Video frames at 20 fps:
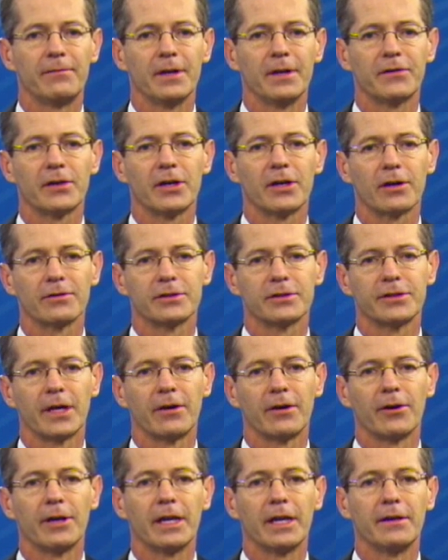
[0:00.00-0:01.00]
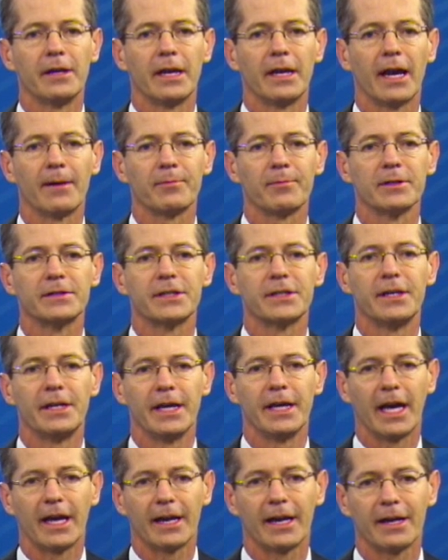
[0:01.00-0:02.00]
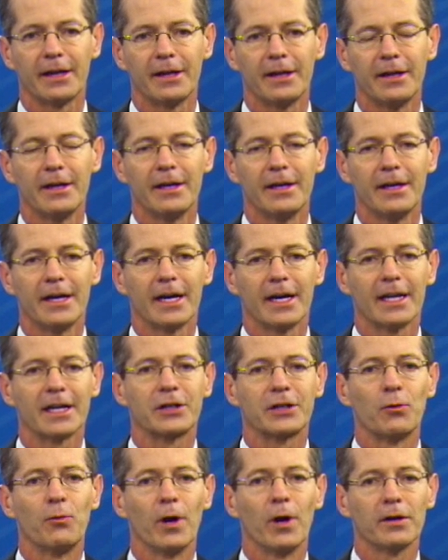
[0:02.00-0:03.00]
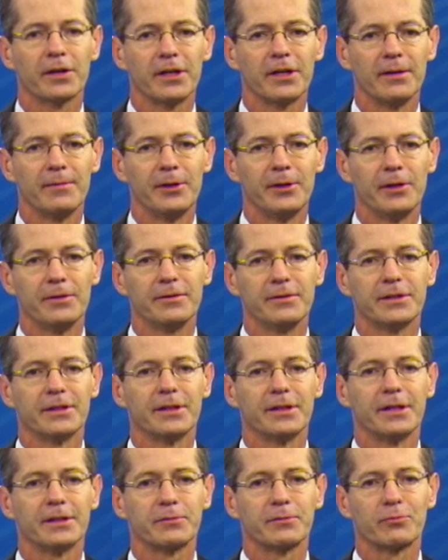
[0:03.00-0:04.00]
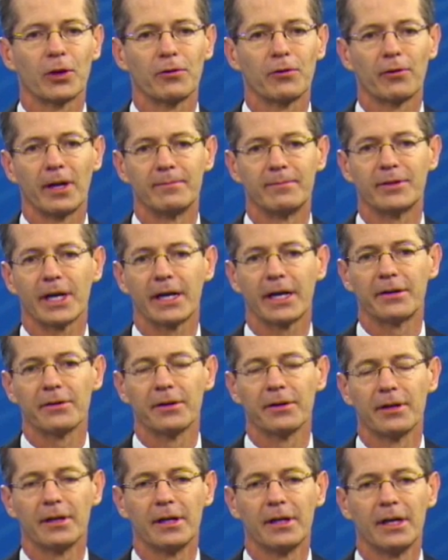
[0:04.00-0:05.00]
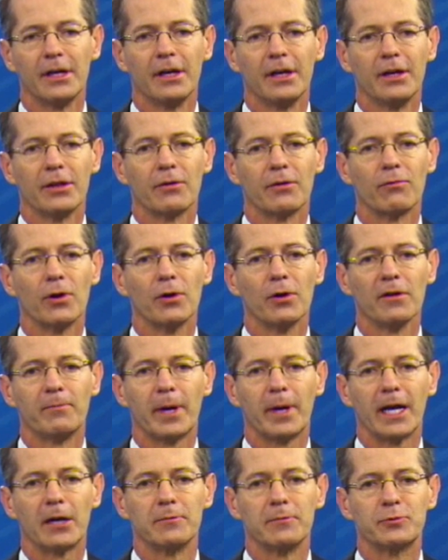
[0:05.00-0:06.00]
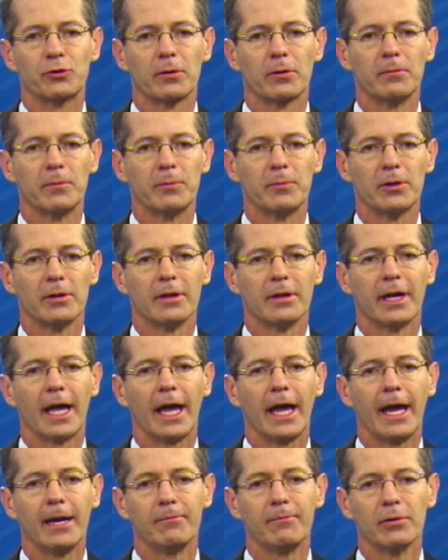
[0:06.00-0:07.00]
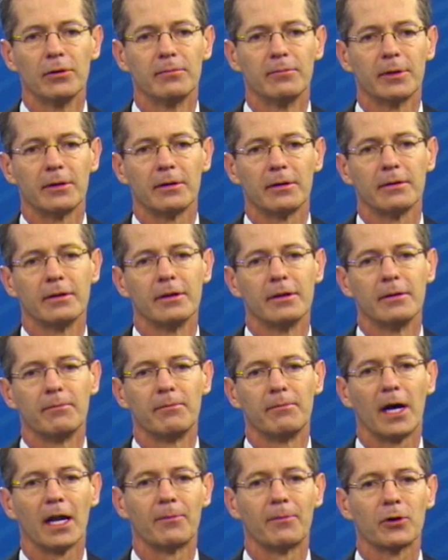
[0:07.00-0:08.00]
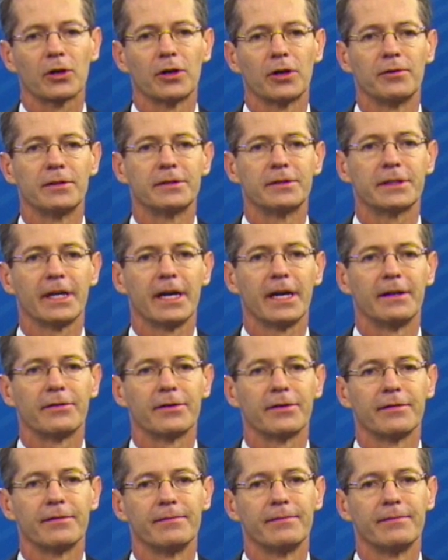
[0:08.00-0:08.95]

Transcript: Vincent Heart Center in Indianapolis, Indiana. I'd like to welcome you to this program titled The Role of Bioabsorbable Abluminal Polymer-Coated Stents.